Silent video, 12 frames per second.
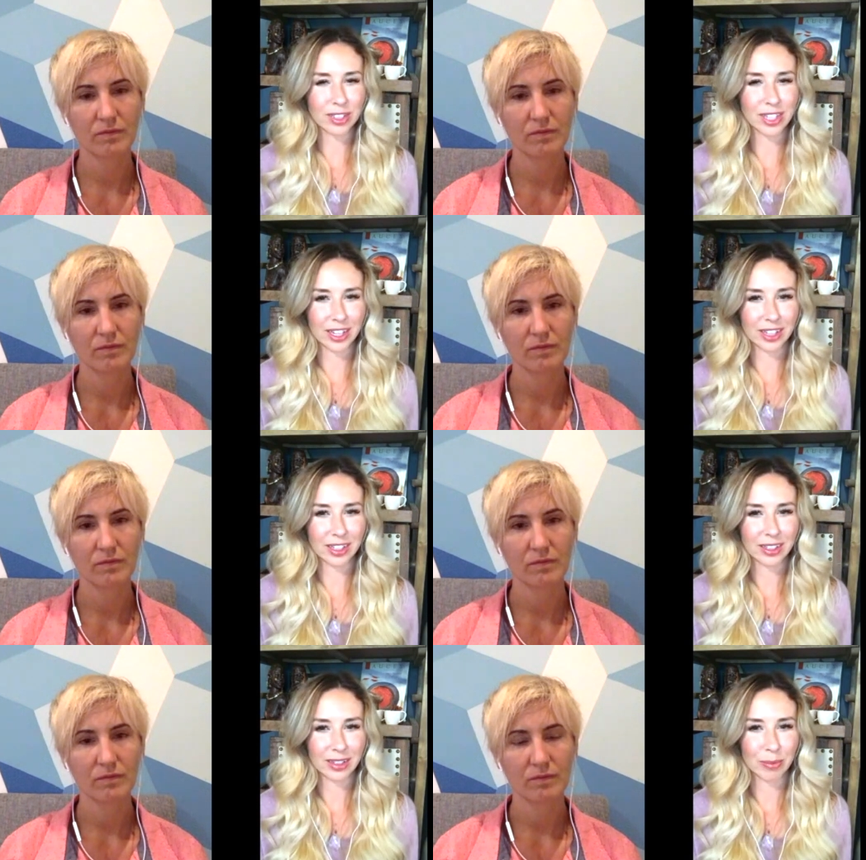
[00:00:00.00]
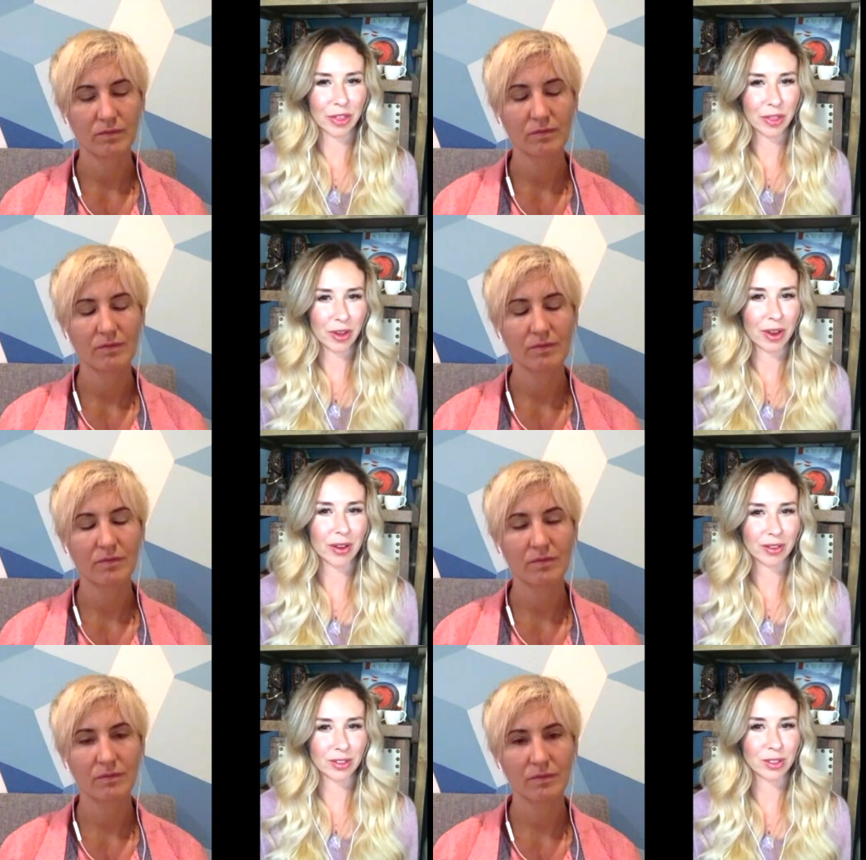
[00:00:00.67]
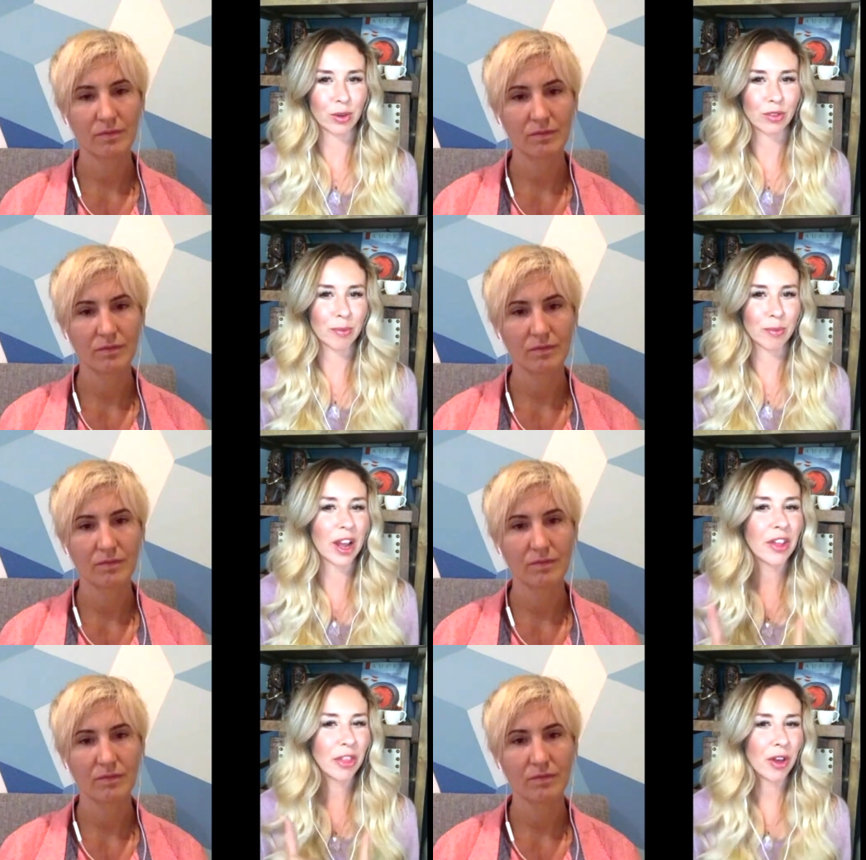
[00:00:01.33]
Speaker 1: saying my thought mm. so if
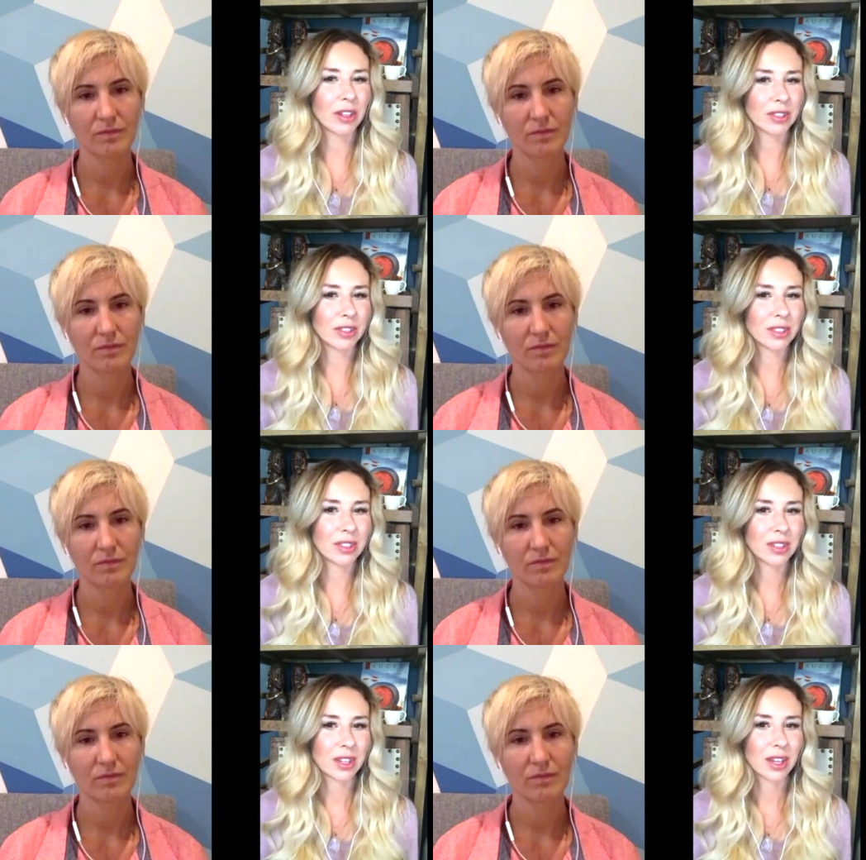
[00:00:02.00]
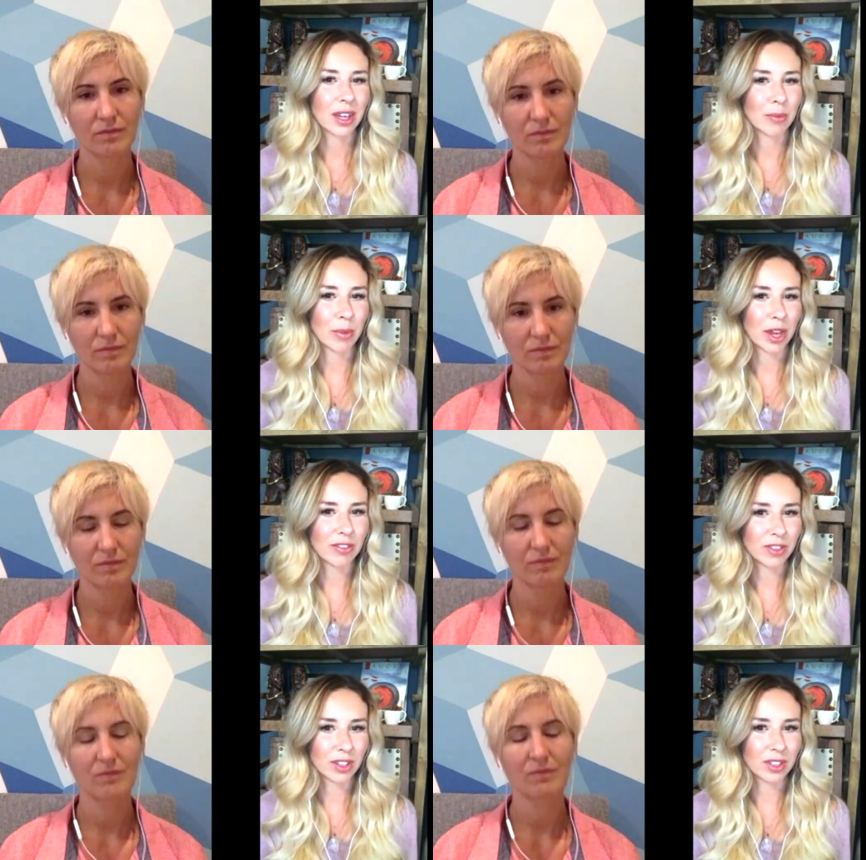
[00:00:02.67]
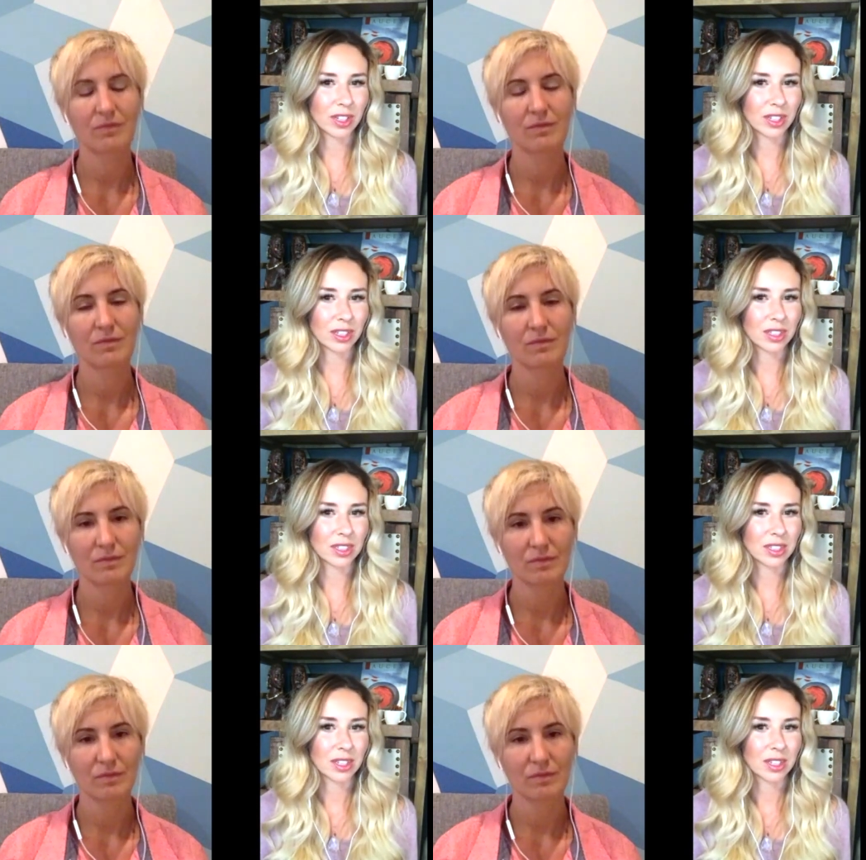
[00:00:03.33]
my thoughts and my feelings
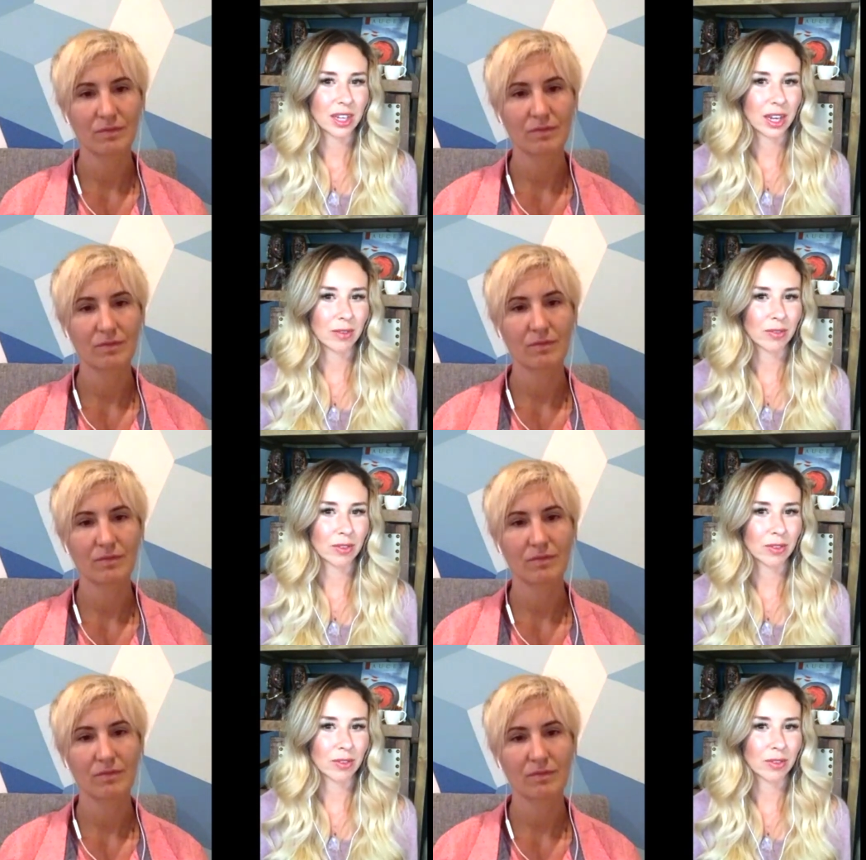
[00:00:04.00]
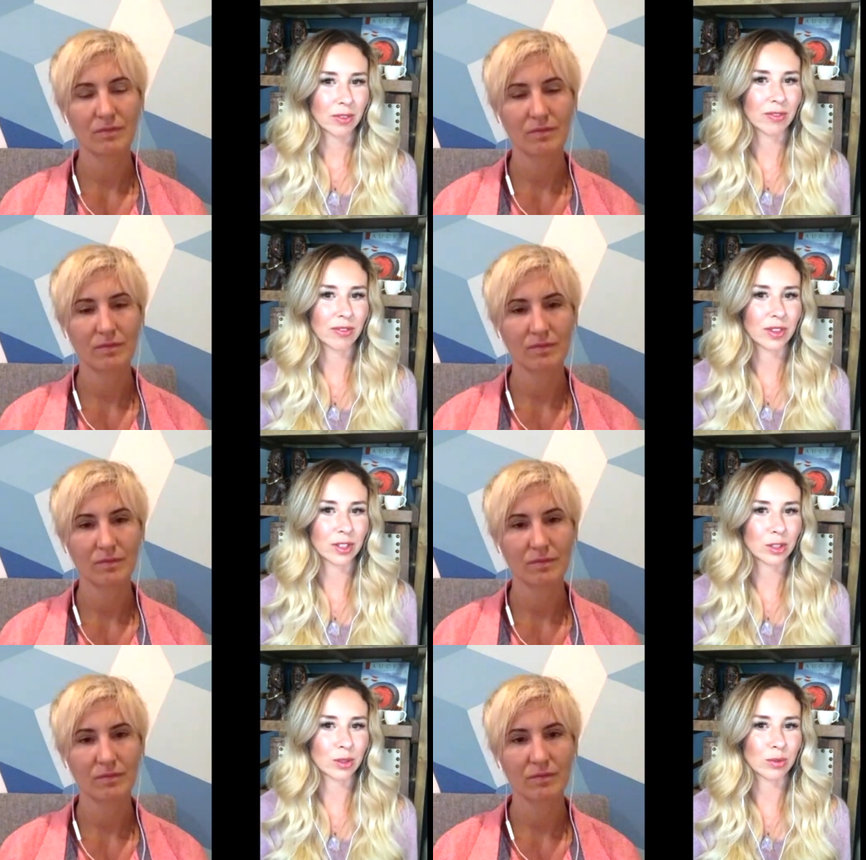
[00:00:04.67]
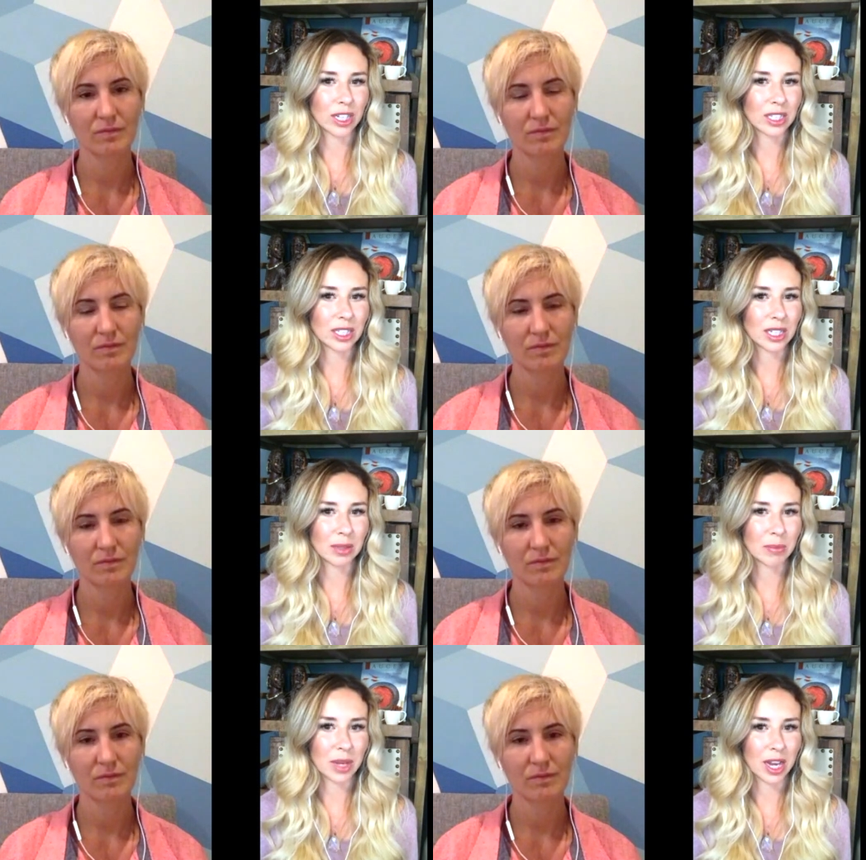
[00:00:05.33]
have a, have a direct
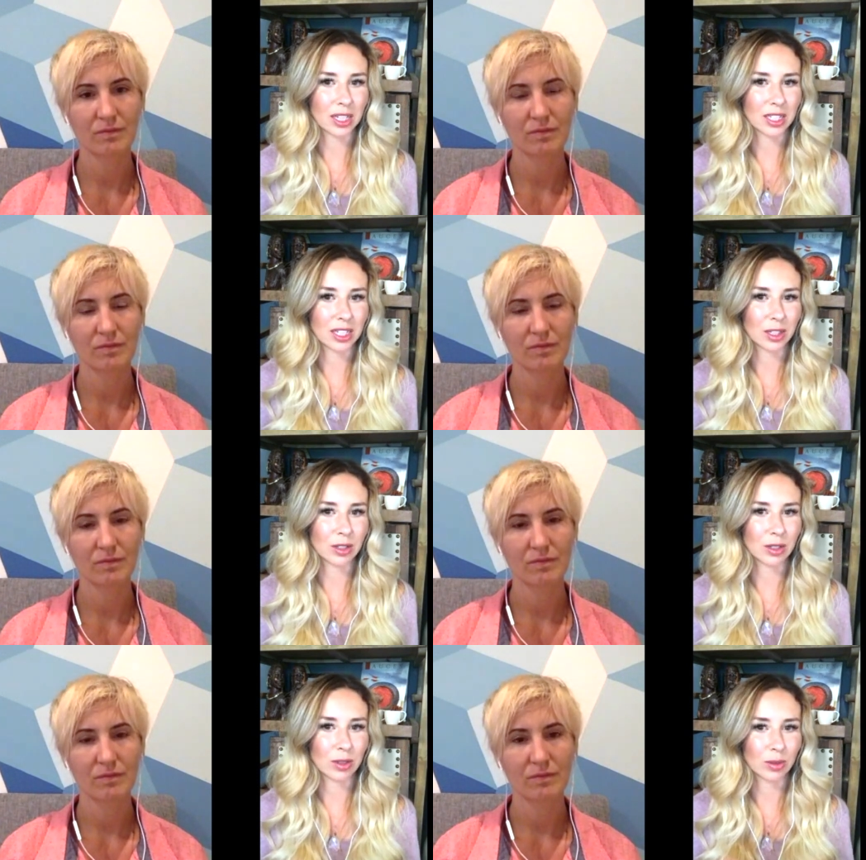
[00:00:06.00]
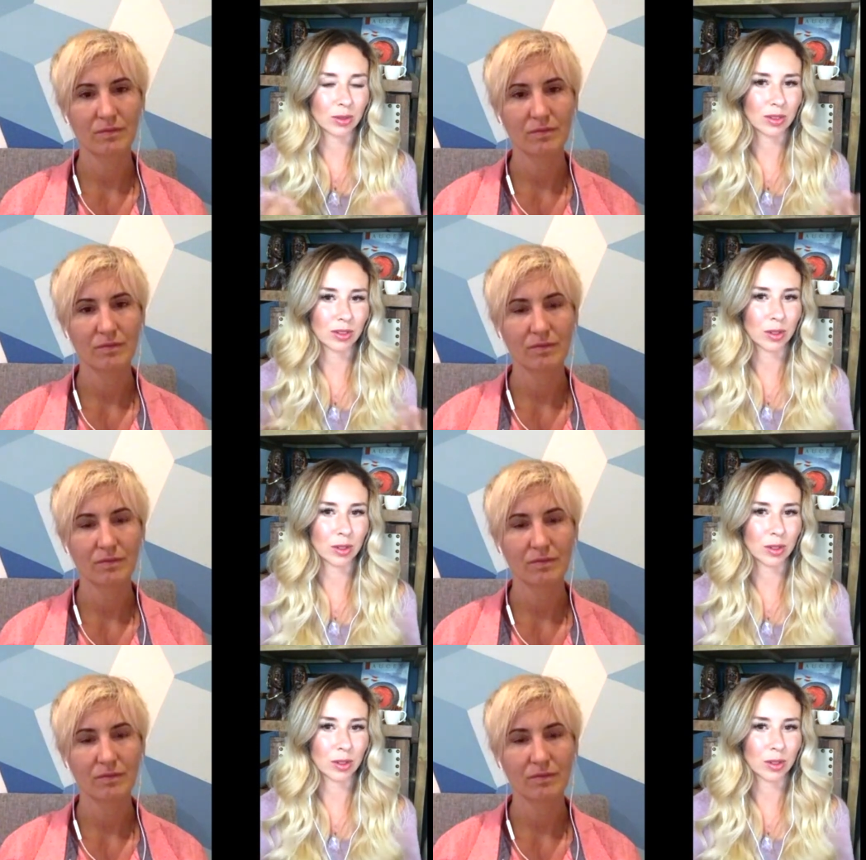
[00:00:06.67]
impact in the,